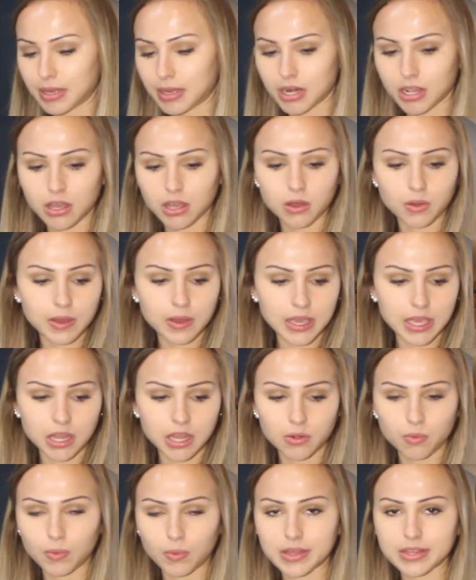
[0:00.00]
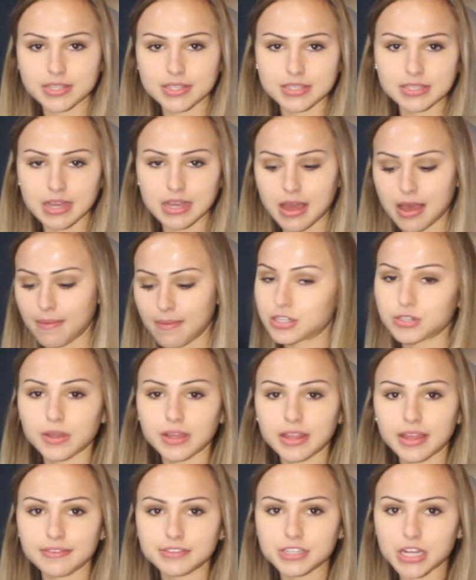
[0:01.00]
gonna go in with some Enjoy
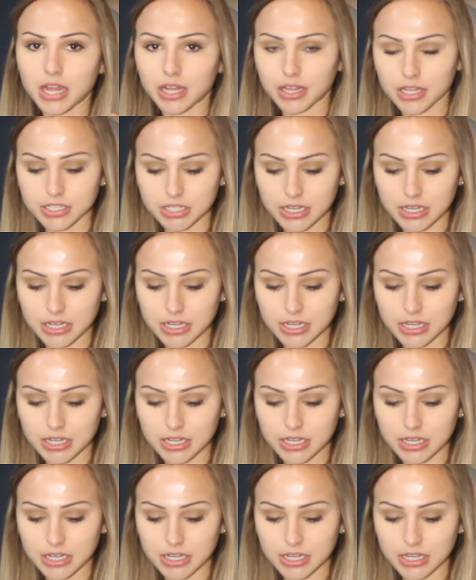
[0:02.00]
Life chocolate